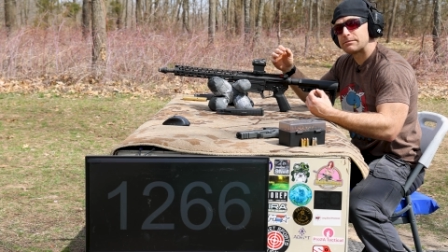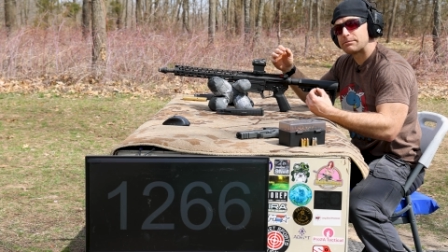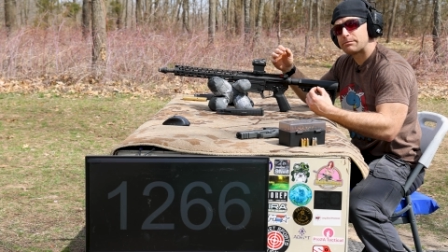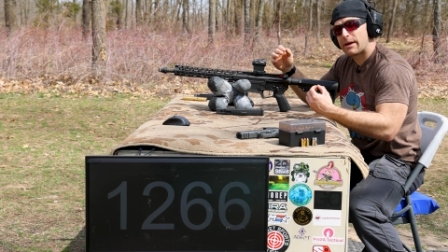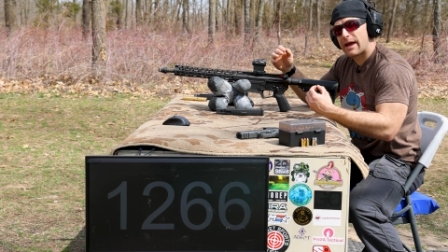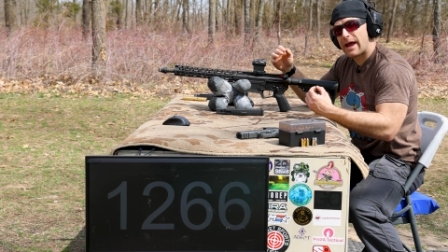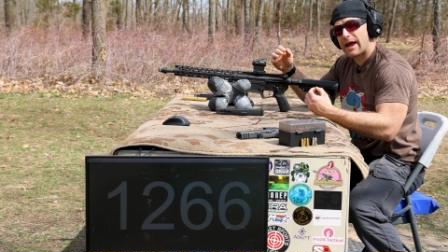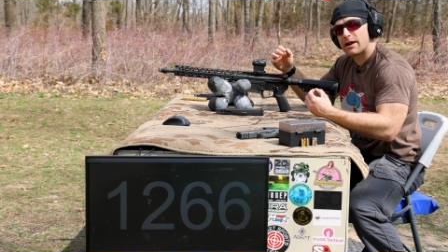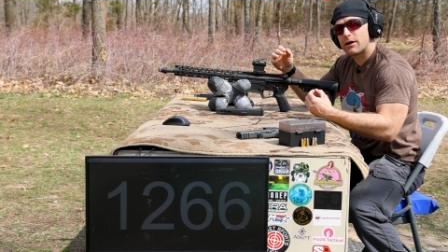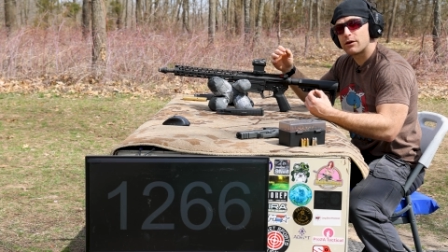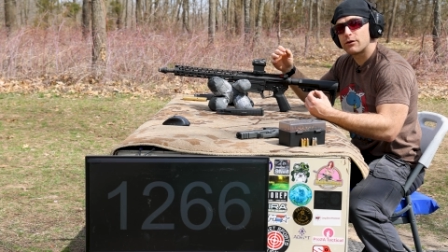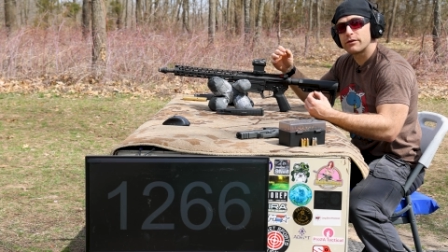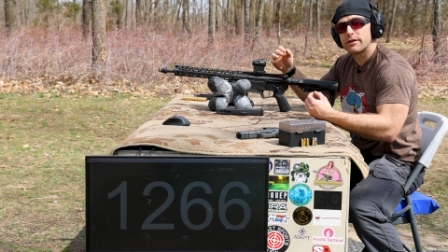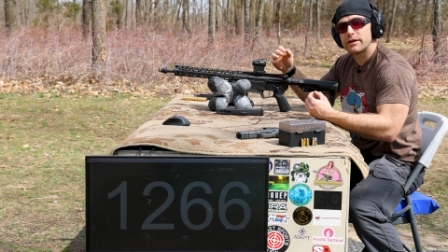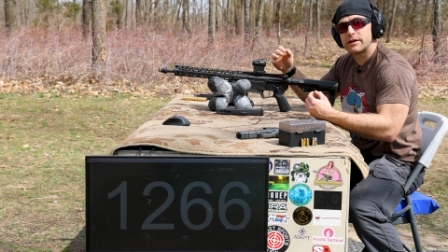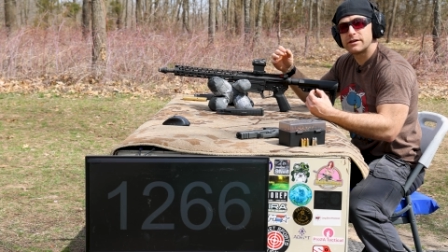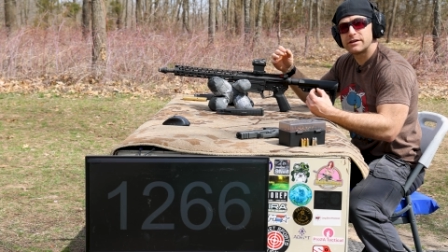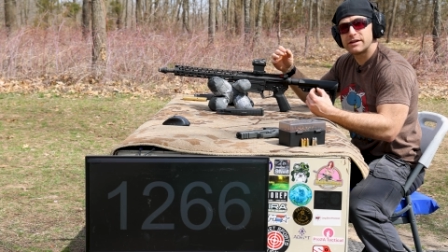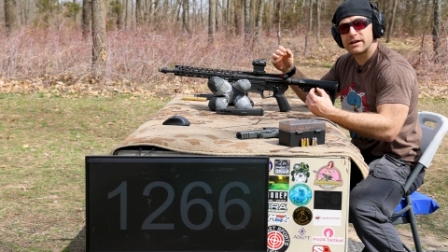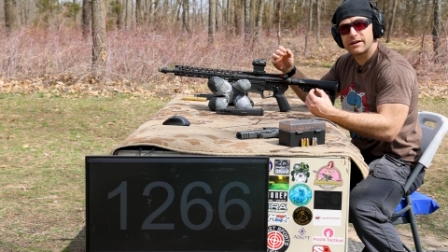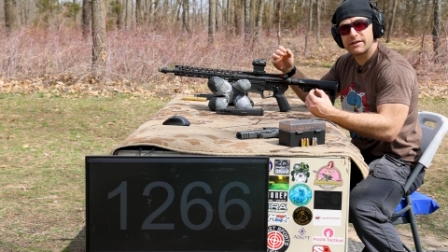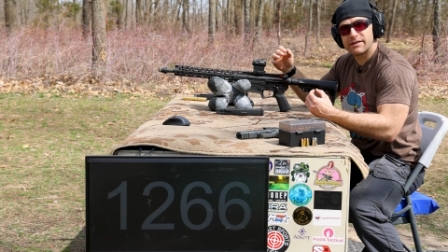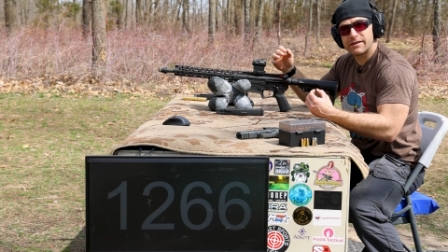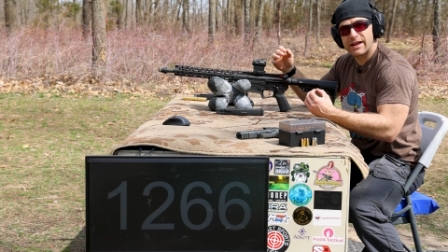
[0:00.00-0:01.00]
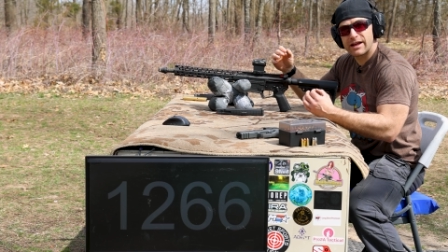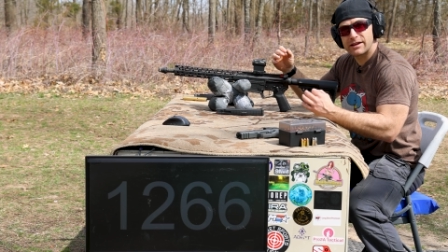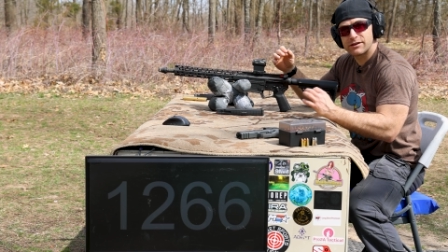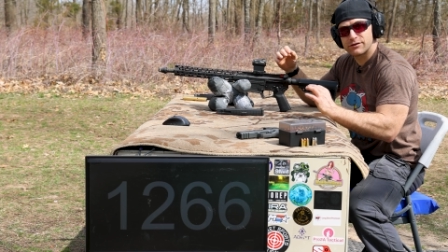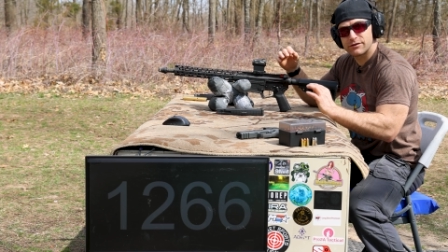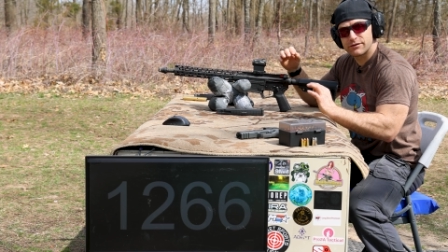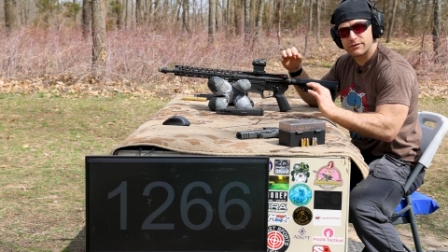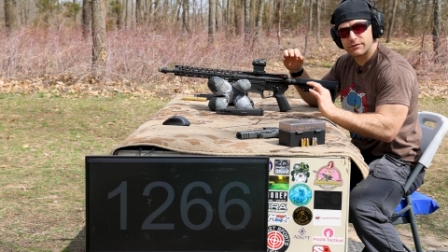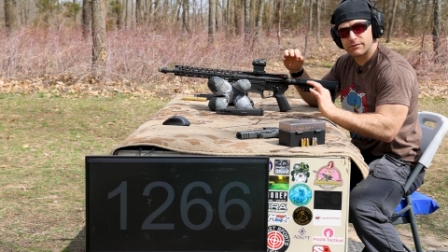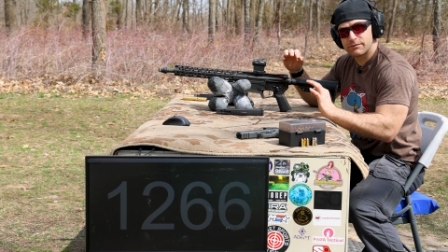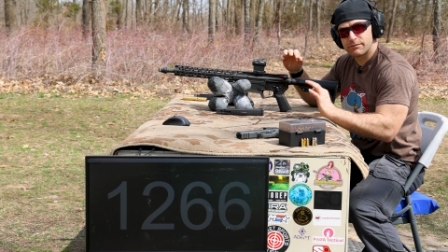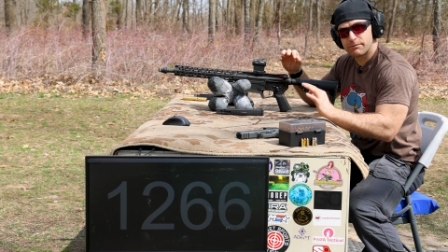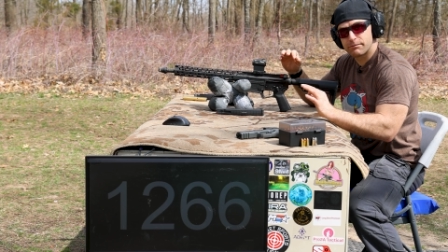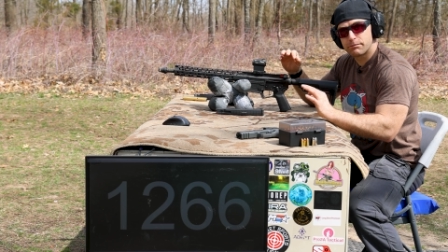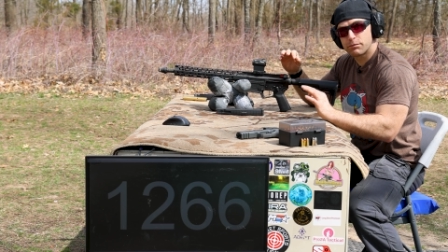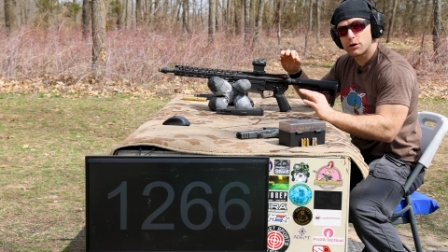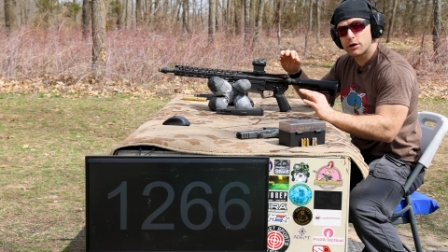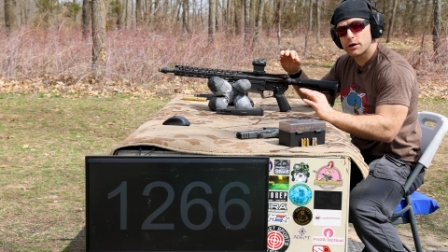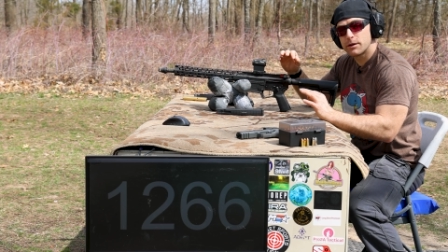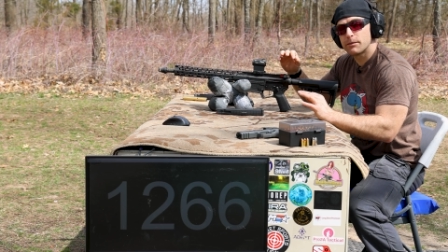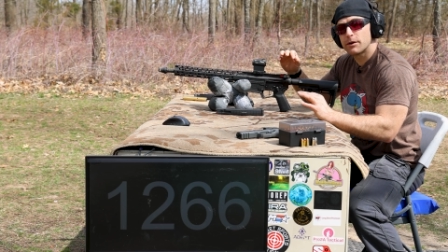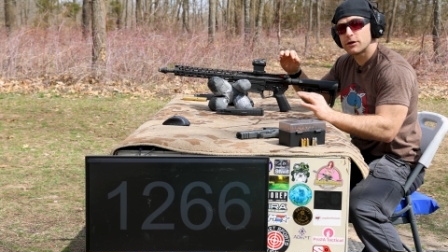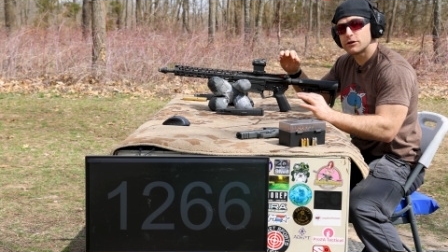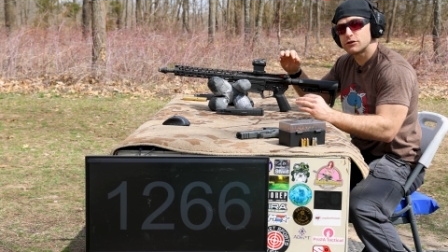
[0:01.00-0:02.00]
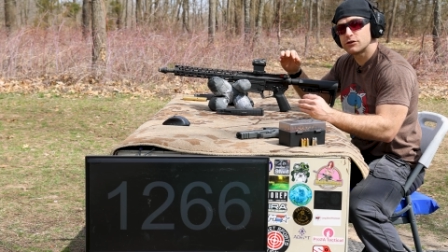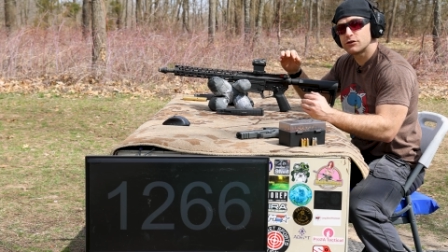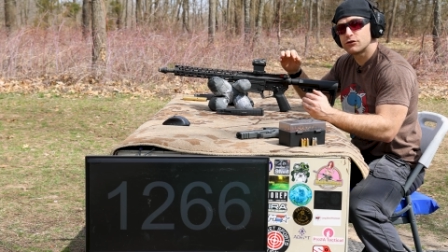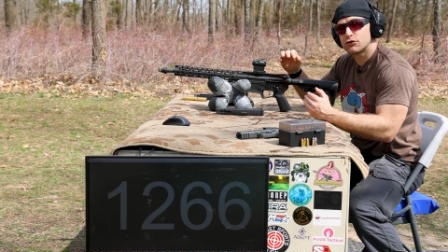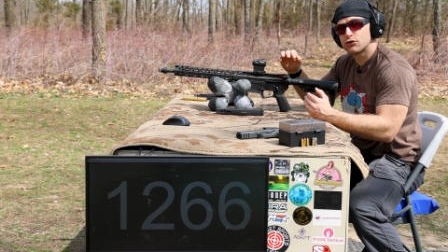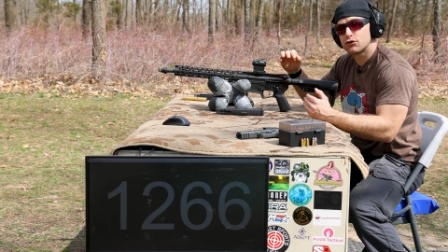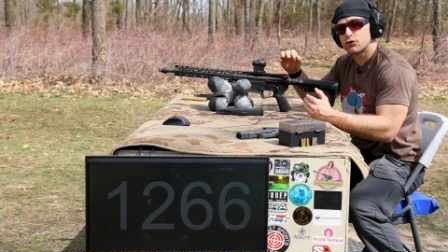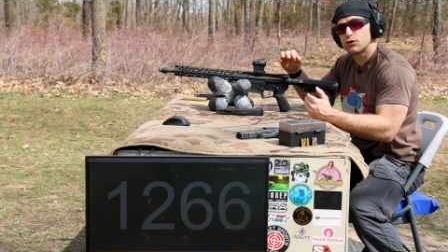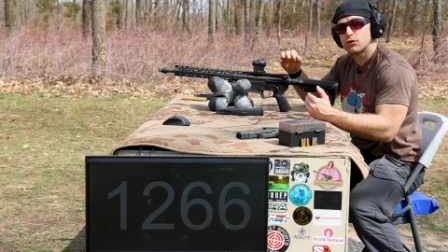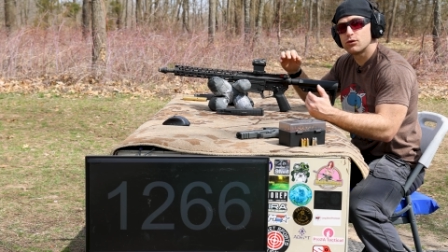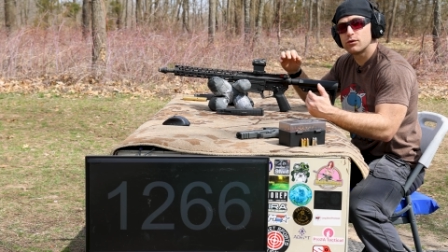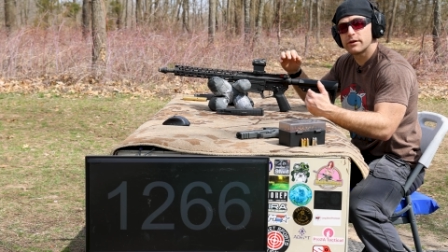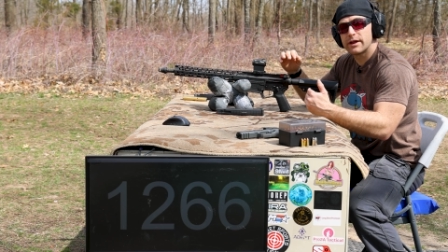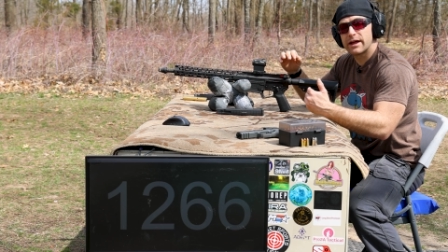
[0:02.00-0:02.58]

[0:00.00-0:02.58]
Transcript: panel, then that's pretty much true